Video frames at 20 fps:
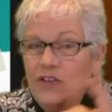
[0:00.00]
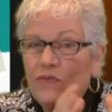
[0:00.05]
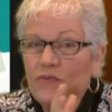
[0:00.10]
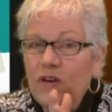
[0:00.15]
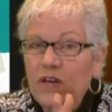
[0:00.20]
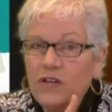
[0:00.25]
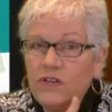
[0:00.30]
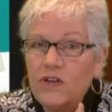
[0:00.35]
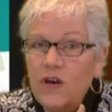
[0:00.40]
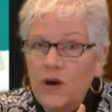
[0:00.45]
you
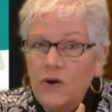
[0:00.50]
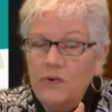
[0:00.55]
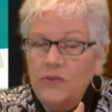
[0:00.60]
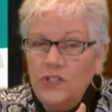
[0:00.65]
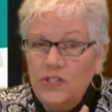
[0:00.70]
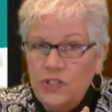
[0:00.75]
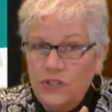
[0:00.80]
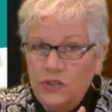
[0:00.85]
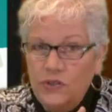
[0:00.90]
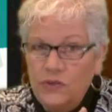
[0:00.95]
can go
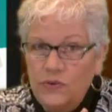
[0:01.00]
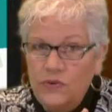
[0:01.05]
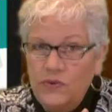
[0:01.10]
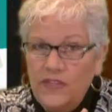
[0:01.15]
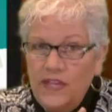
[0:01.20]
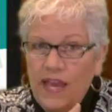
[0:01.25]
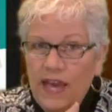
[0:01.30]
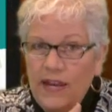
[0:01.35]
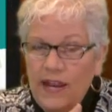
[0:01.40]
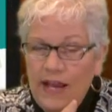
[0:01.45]
to
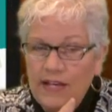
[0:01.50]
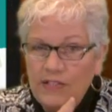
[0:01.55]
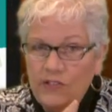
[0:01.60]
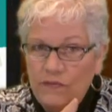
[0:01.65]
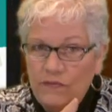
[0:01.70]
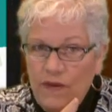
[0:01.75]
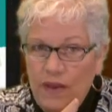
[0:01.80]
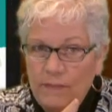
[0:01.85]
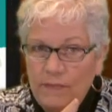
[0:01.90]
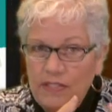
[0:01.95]
the
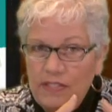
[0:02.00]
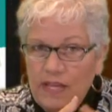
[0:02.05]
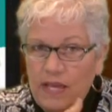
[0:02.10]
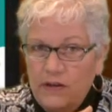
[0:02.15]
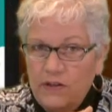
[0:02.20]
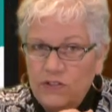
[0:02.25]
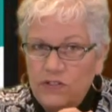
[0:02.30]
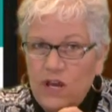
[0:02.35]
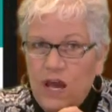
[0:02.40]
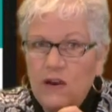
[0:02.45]

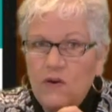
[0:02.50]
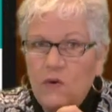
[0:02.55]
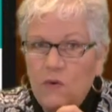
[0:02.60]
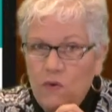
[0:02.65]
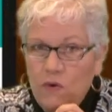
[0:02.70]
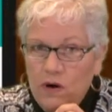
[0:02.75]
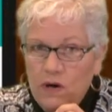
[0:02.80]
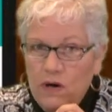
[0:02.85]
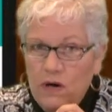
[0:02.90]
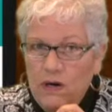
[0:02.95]

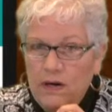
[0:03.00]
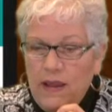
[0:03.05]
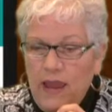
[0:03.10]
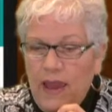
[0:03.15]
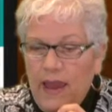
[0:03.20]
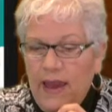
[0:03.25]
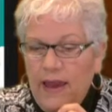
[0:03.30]
edasnerfamilycenter.org